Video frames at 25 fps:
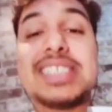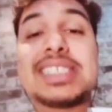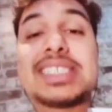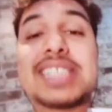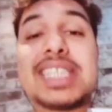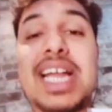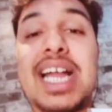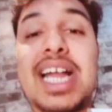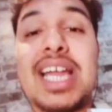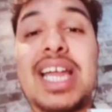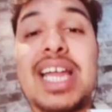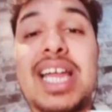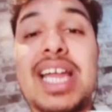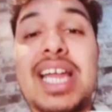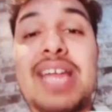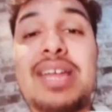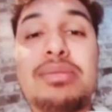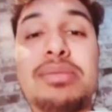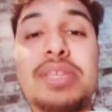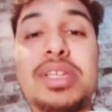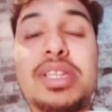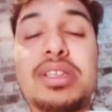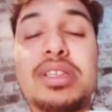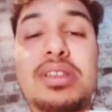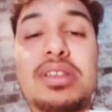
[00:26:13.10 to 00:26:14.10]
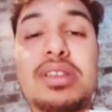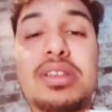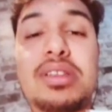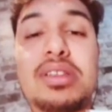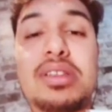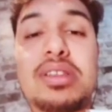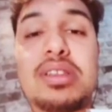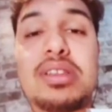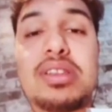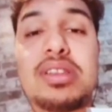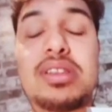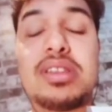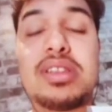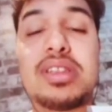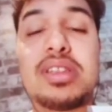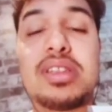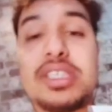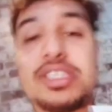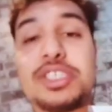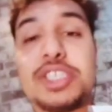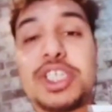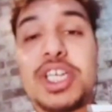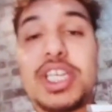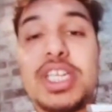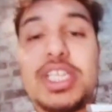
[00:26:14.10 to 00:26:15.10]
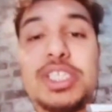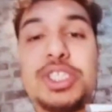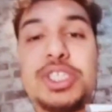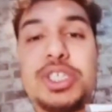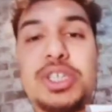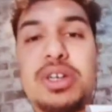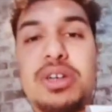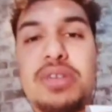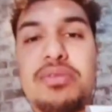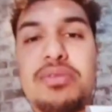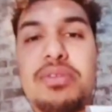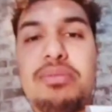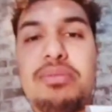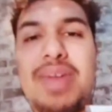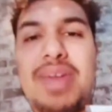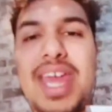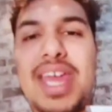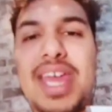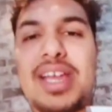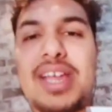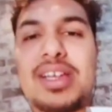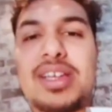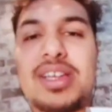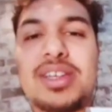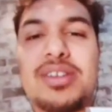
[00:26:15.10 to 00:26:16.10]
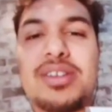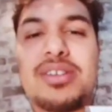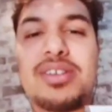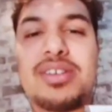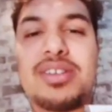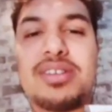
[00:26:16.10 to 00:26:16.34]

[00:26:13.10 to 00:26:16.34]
less time in the changing of the mag.